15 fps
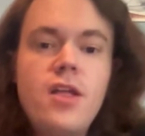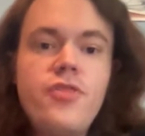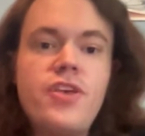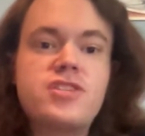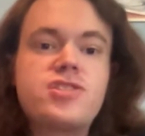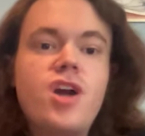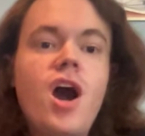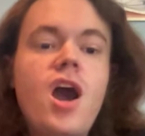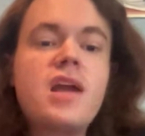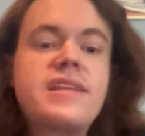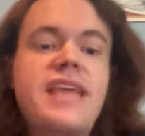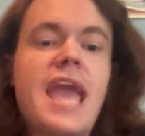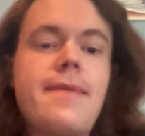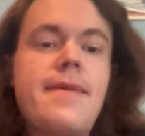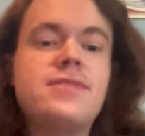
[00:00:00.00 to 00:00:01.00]
This
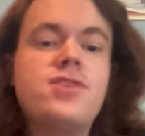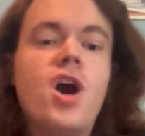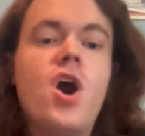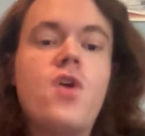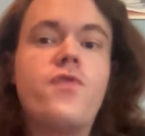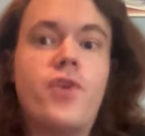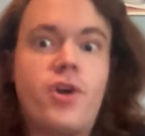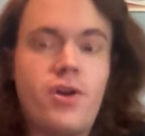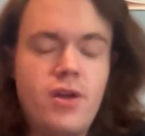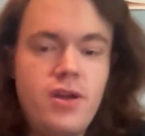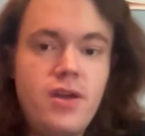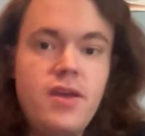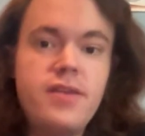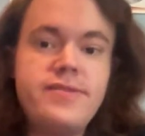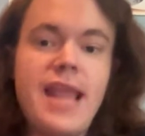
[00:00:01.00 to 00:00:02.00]
card game is over.
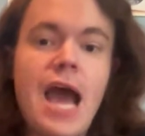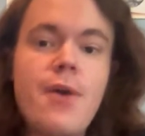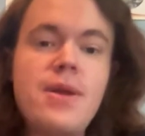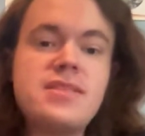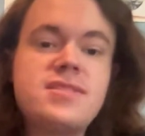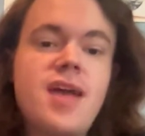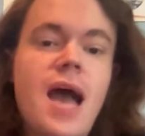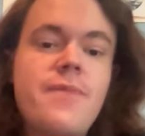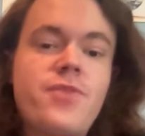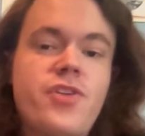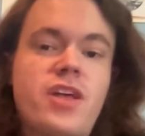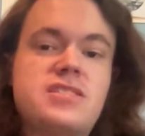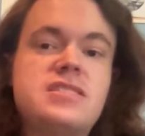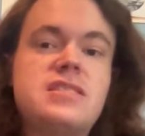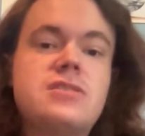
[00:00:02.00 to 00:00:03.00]
Now it's time for
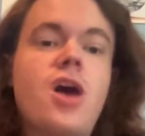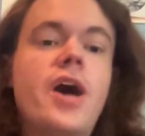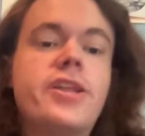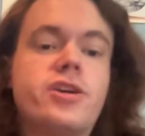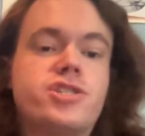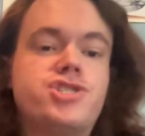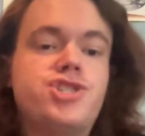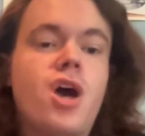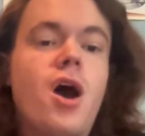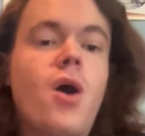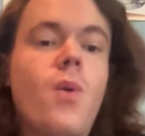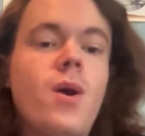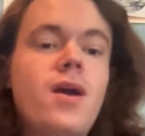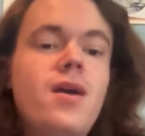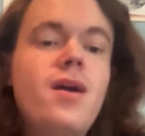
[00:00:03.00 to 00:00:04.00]
the slaughter show.